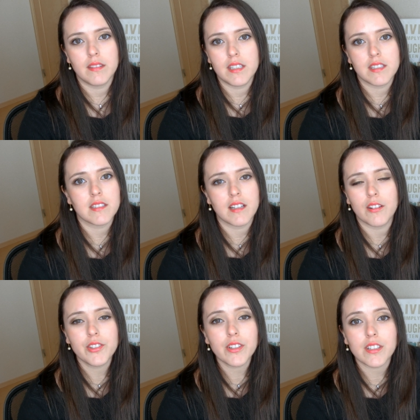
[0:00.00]
this is the
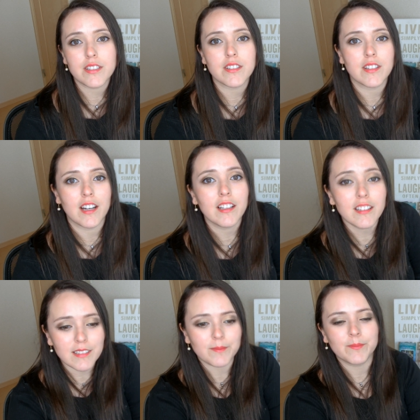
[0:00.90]
other lesson that I
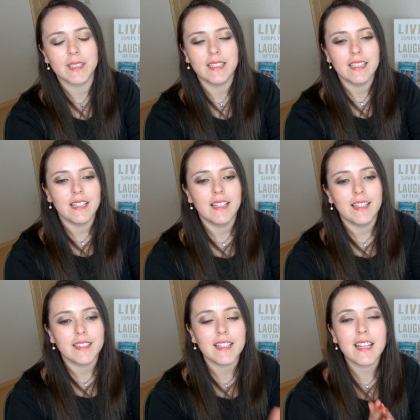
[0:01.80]
learned.
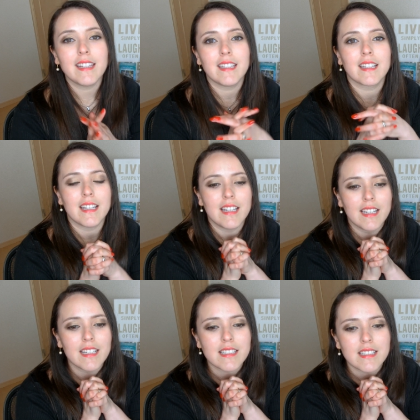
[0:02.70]
The last thing
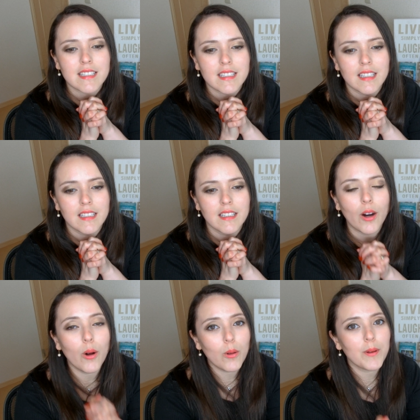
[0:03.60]

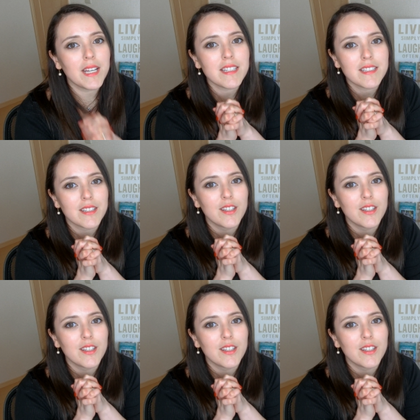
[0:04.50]
is always